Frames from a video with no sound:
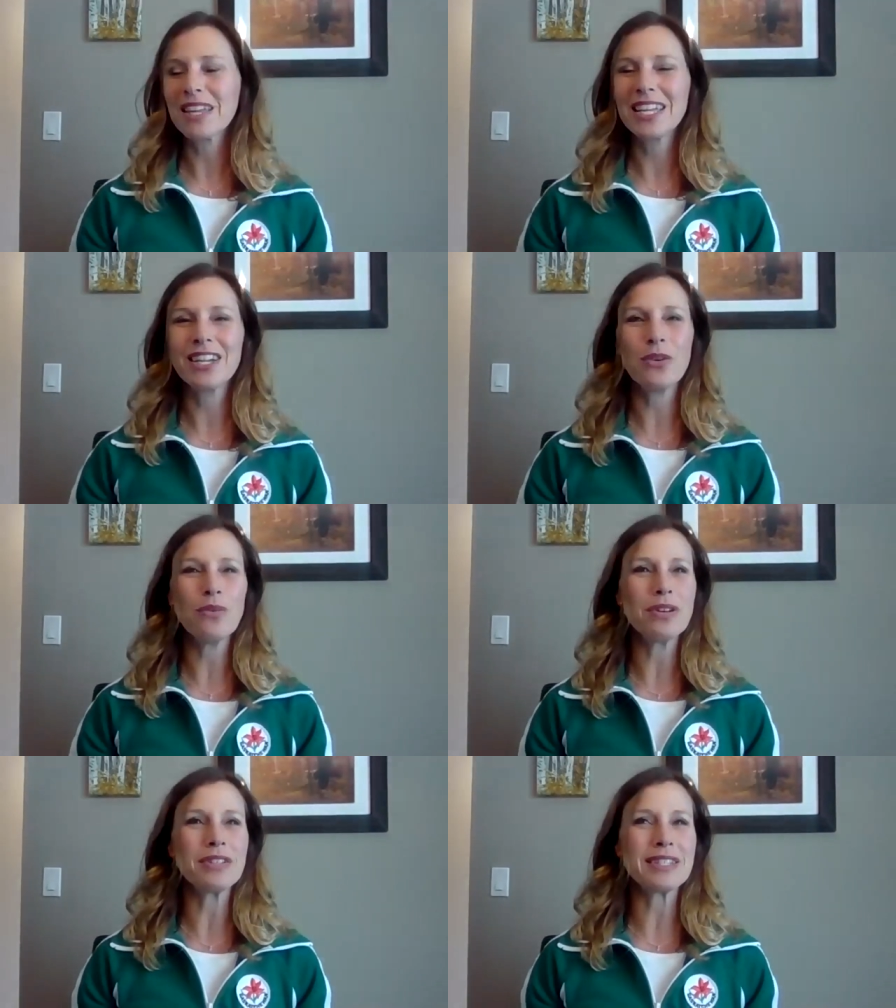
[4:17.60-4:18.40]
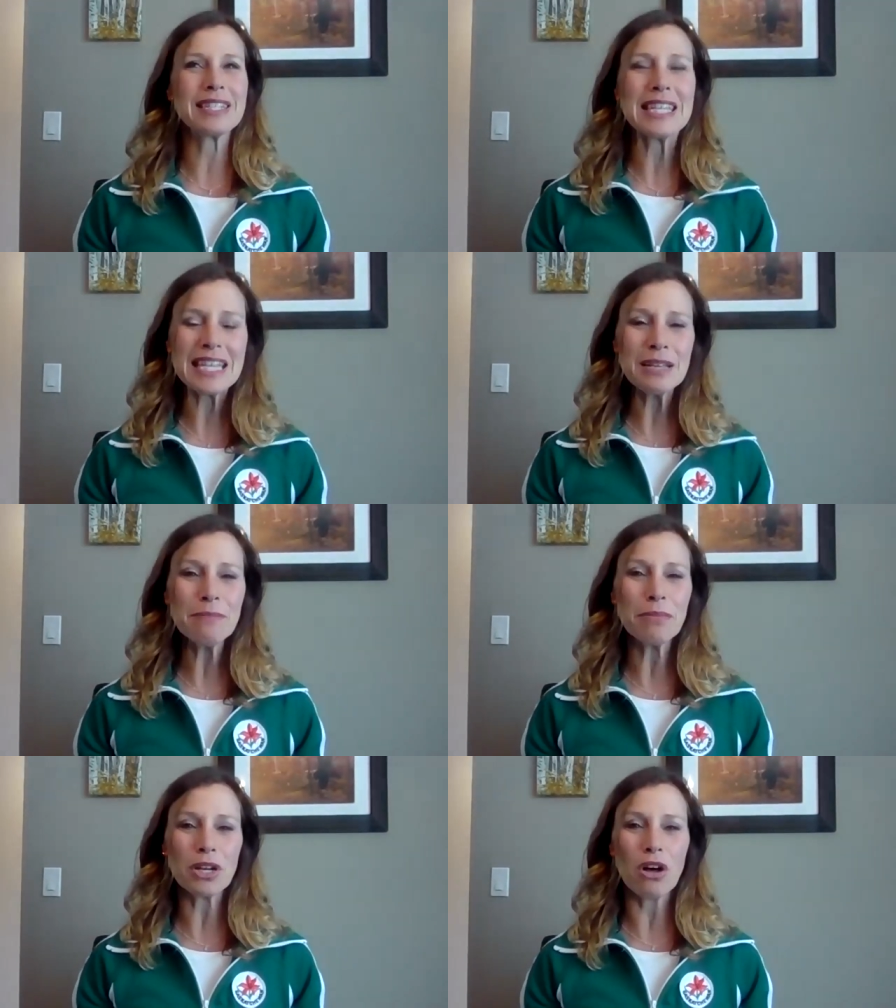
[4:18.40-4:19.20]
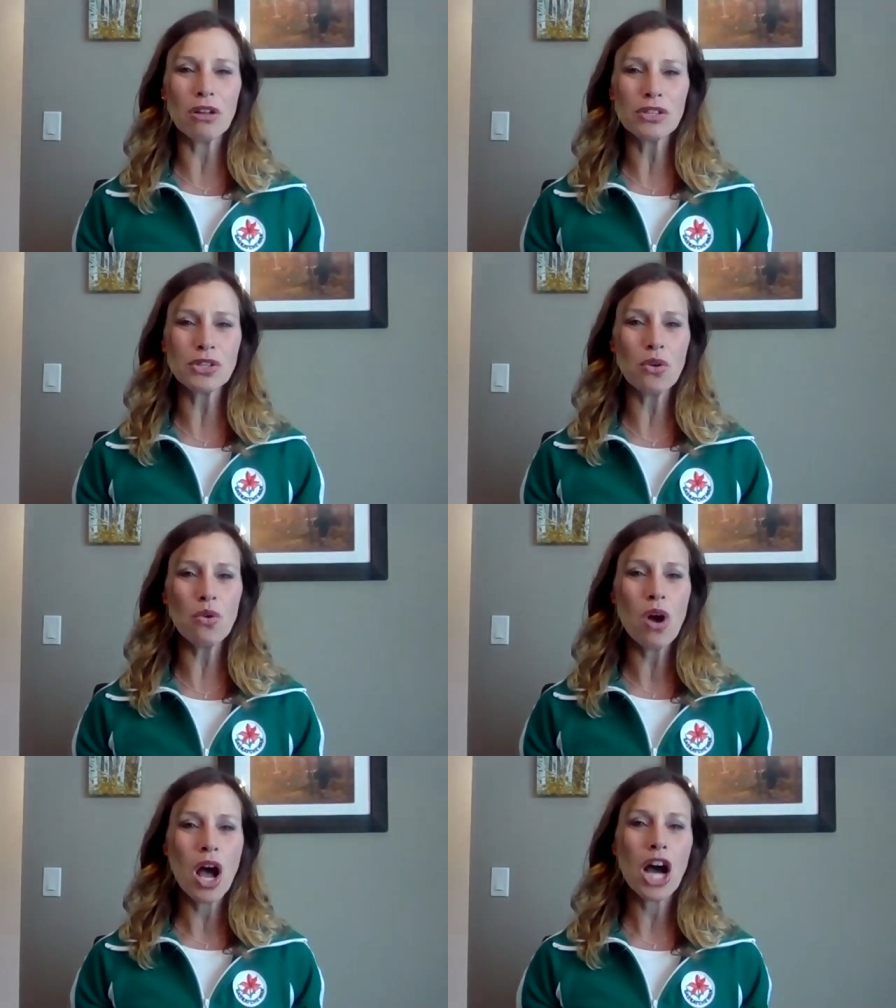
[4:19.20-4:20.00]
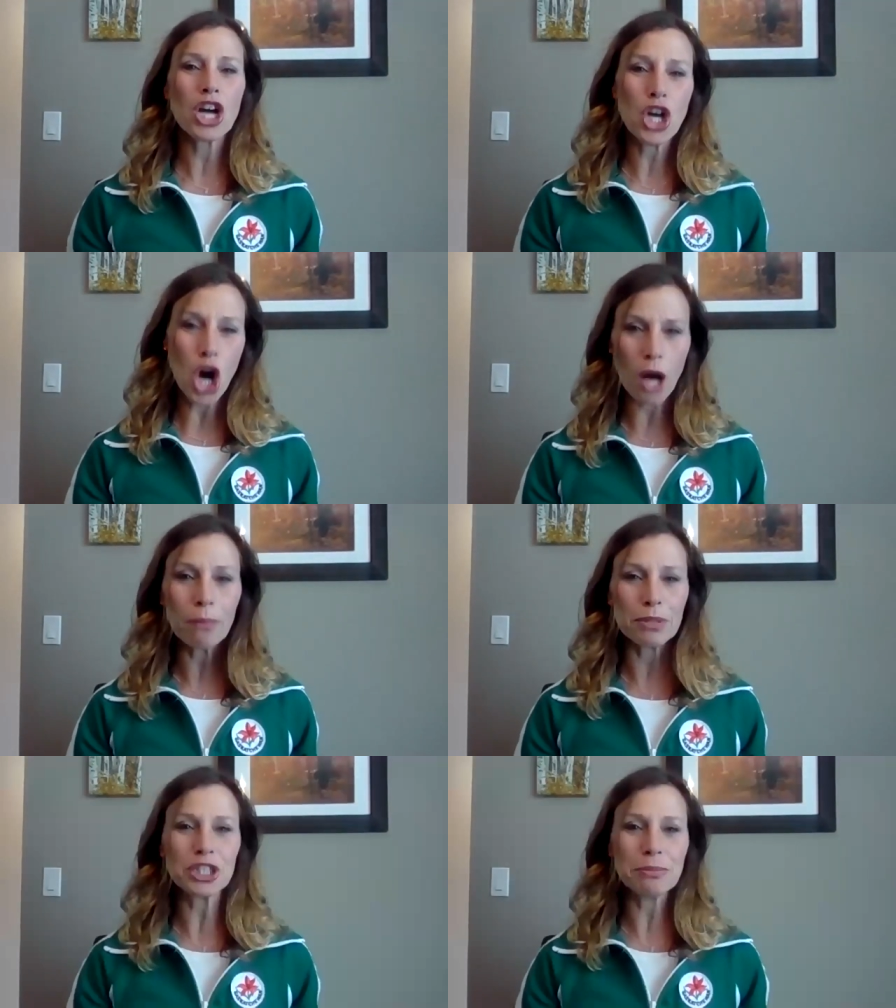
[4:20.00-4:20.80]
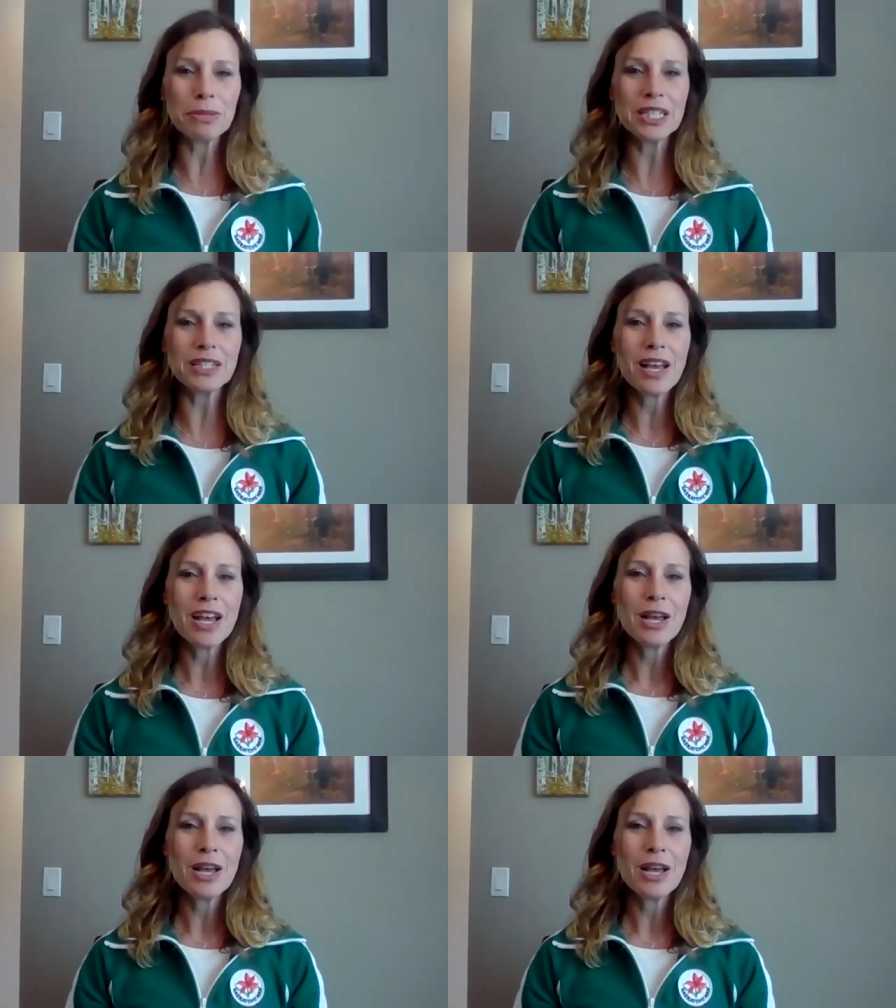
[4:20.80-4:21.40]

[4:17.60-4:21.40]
you know, team, but also accomplishment,